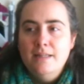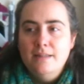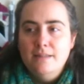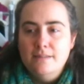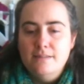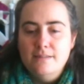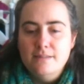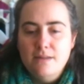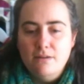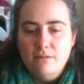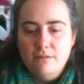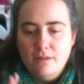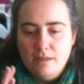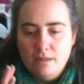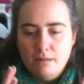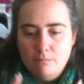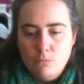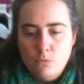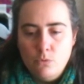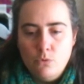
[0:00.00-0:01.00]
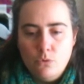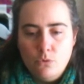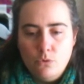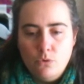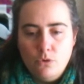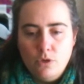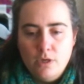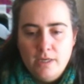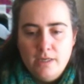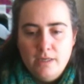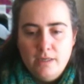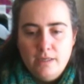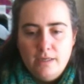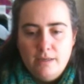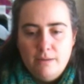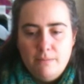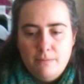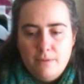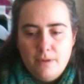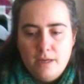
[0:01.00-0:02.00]
There's nothing more
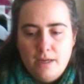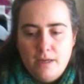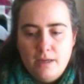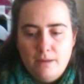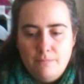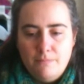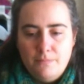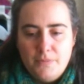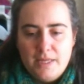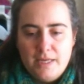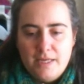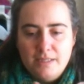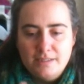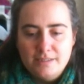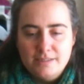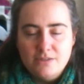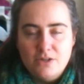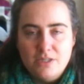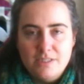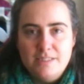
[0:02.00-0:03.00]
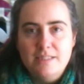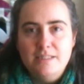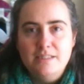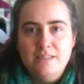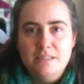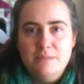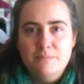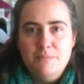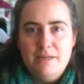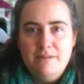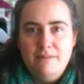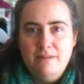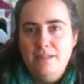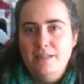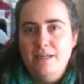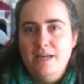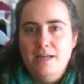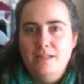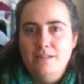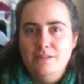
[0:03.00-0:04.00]
exciting to me than
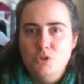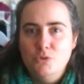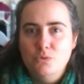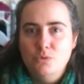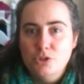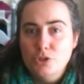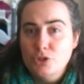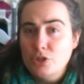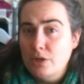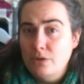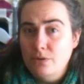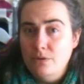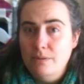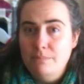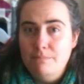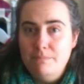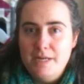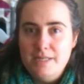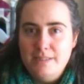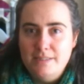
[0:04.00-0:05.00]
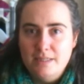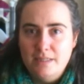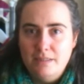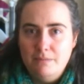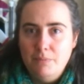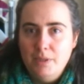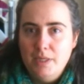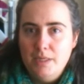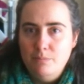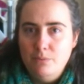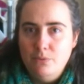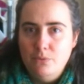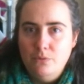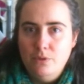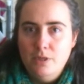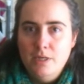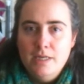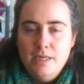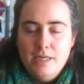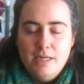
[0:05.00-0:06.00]
getting to a show and meeting people,
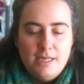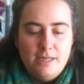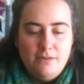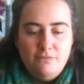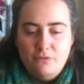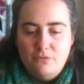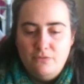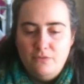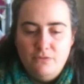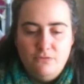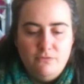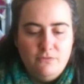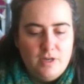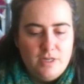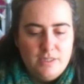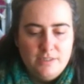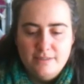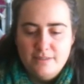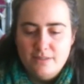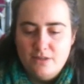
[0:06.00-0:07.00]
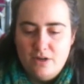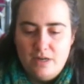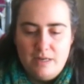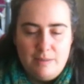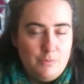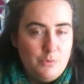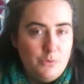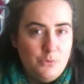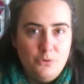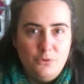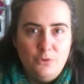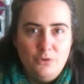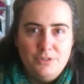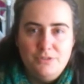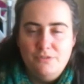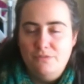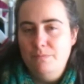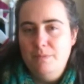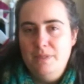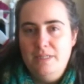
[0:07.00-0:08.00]
either for the first time or
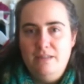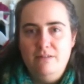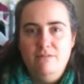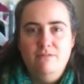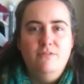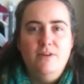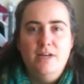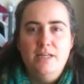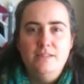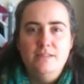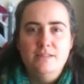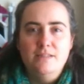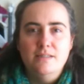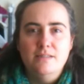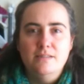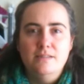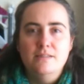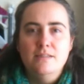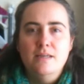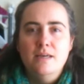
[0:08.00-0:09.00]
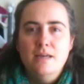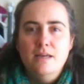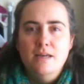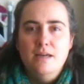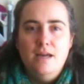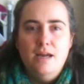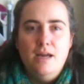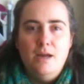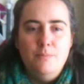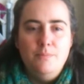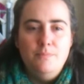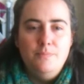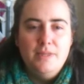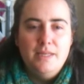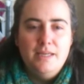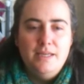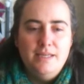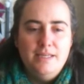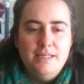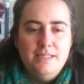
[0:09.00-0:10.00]
those familiar faces. It
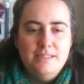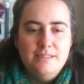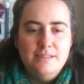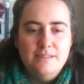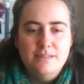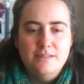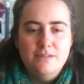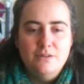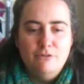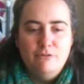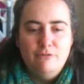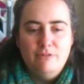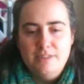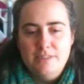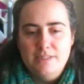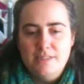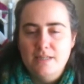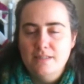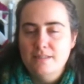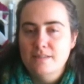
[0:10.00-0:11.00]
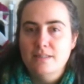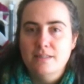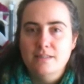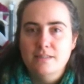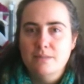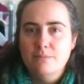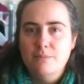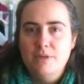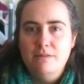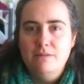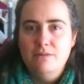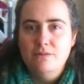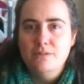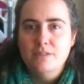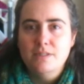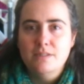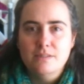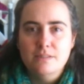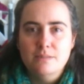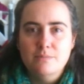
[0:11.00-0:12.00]
is fantastic to meet those
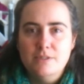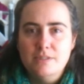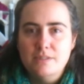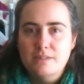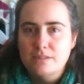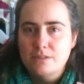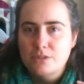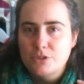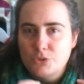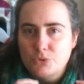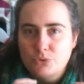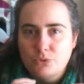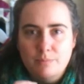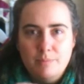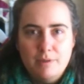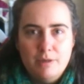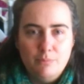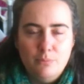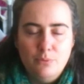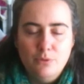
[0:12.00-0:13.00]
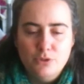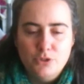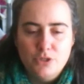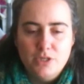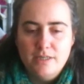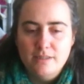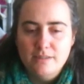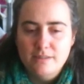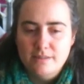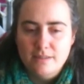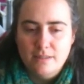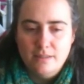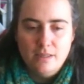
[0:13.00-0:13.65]
customers and to talk about projects